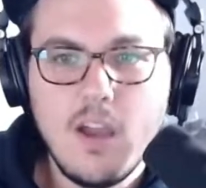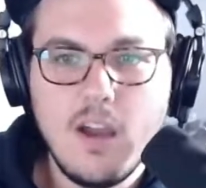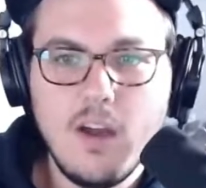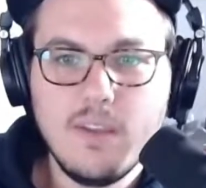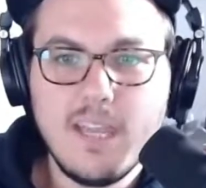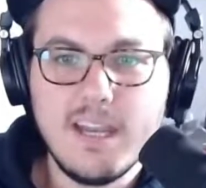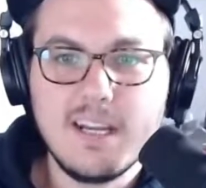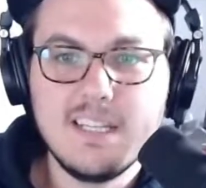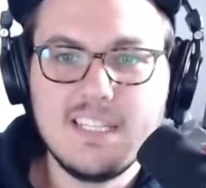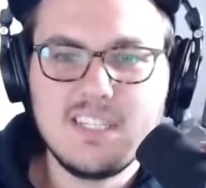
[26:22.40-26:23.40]
Oh yeah,
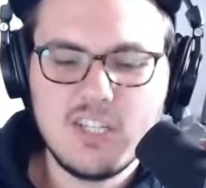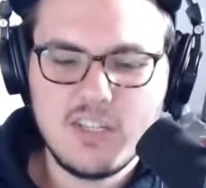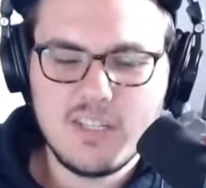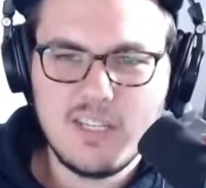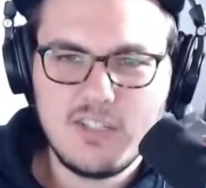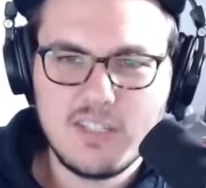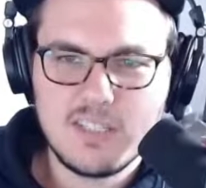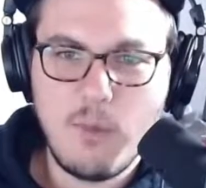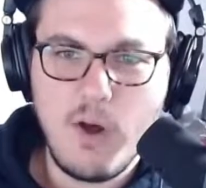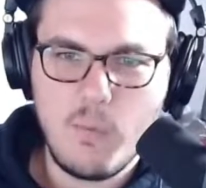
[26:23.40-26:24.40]
because it's a
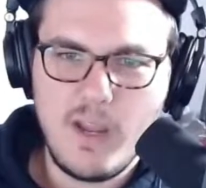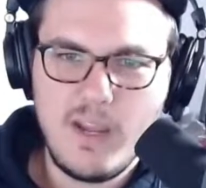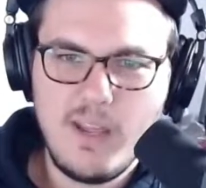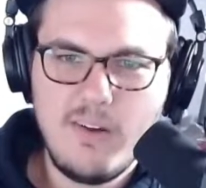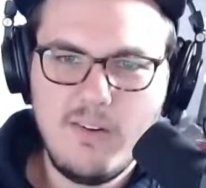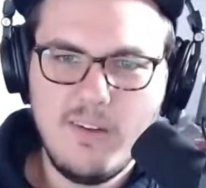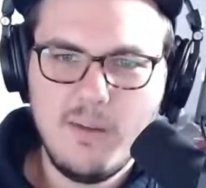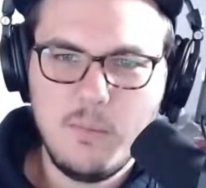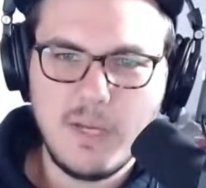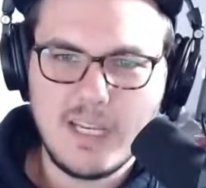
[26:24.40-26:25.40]
small window
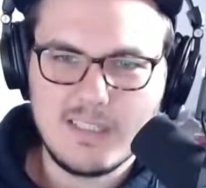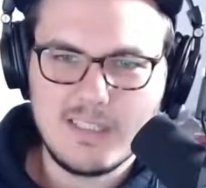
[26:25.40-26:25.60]
because